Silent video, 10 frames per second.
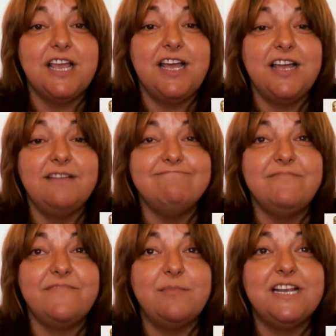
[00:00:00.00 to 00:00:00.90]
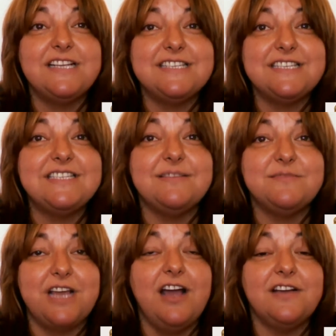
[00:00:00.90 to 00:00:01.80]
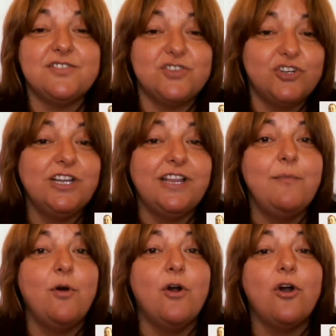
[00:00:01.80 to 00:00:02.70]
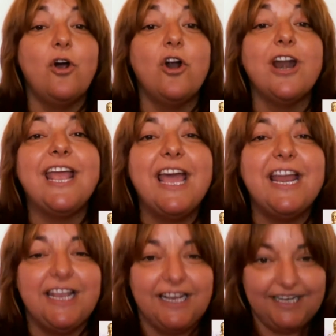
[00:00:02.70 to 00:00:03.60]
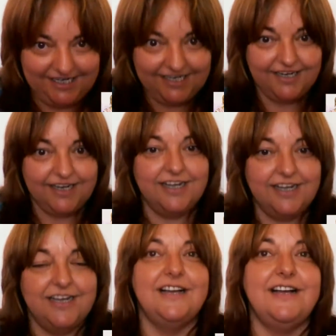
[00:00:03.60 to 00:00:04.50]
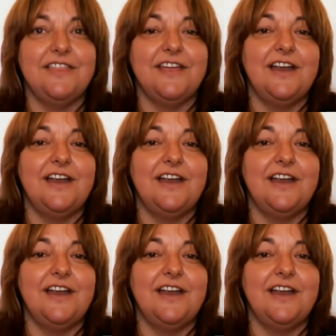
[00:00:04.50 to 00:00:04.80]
feminine systems, are certainly more organic. To